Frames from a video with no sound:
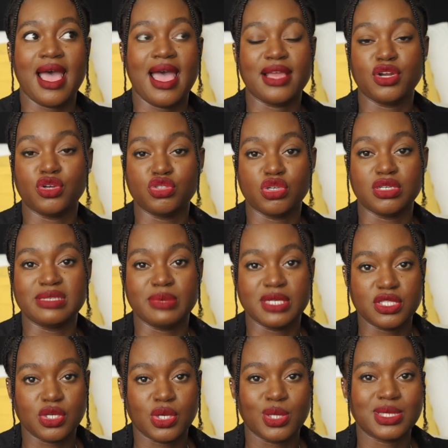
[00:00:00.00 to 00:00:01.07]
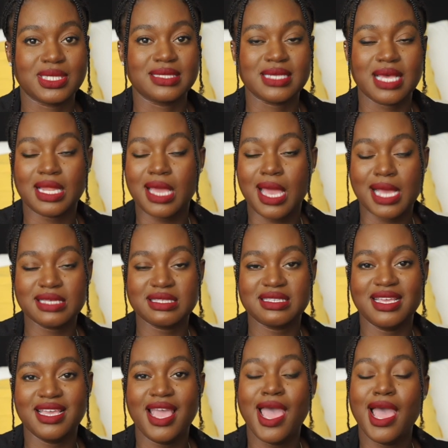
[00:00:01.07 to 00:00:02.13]
I had no choice but to go to
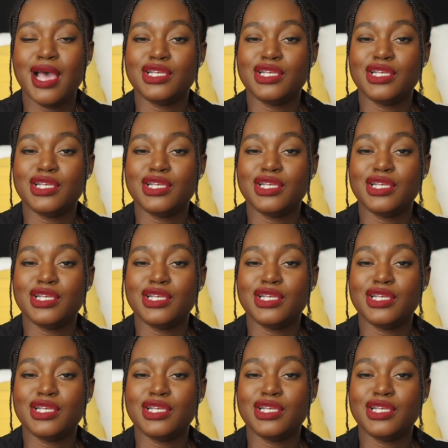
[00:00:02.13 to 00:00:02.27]
Tallahassee